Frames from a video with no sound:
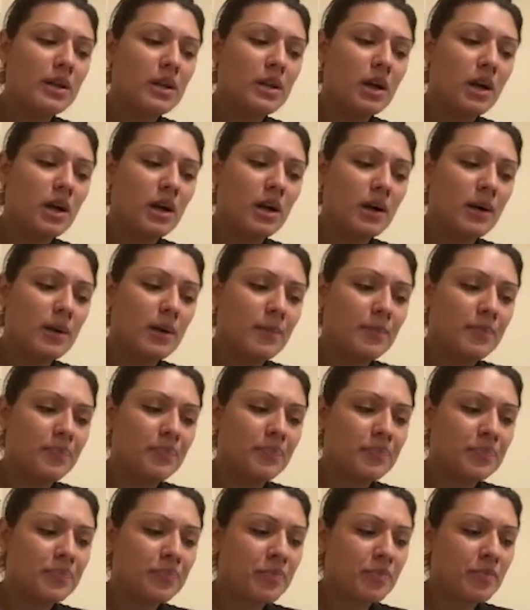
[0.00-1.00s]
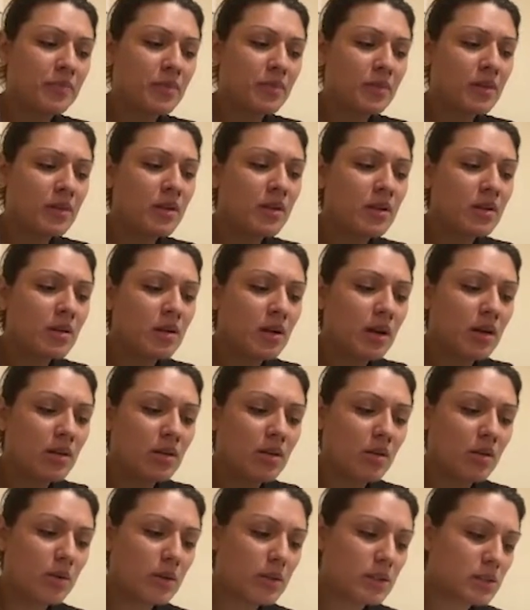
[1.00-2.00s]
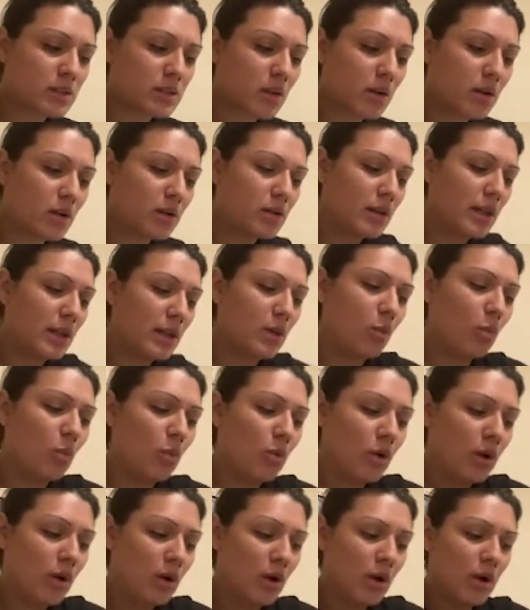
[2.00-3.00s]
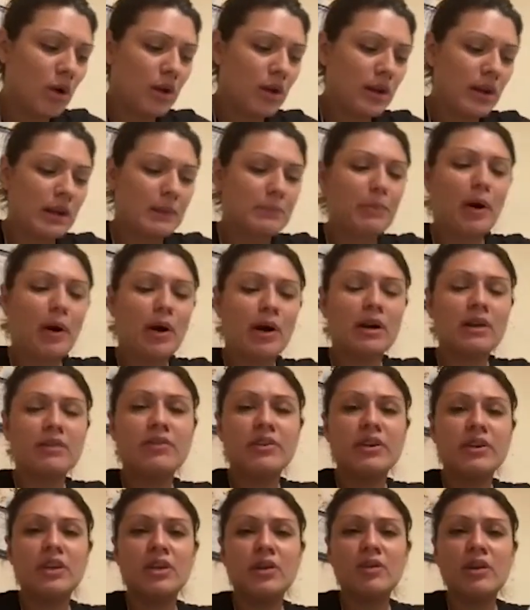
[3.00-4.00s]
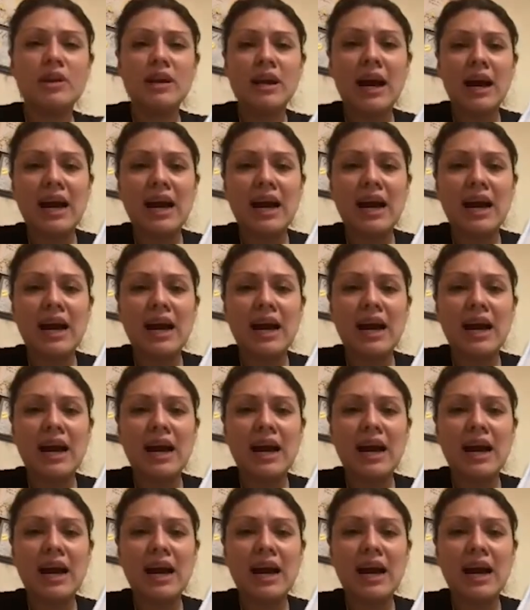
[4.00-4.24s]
I don't know what it's called, like part of a unit.